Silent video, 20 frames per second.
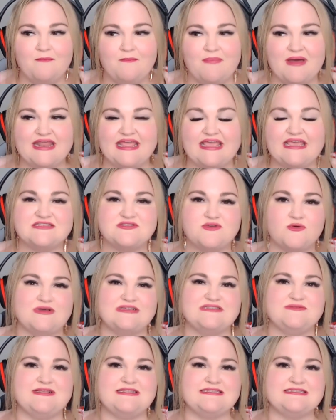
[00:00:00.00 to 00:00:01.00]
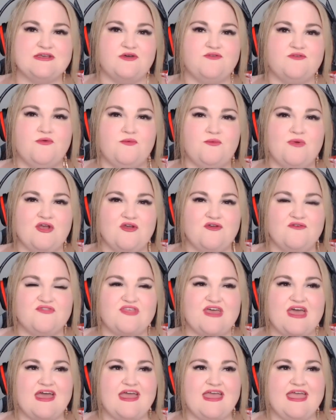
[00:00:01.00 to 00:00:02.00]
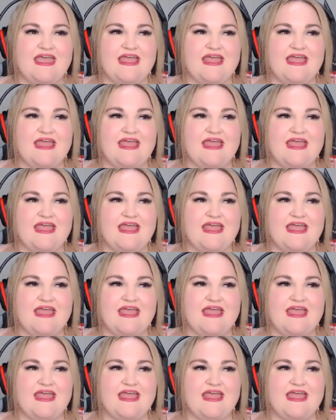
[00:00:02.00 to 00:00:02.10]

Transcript: but he's always been self aware of that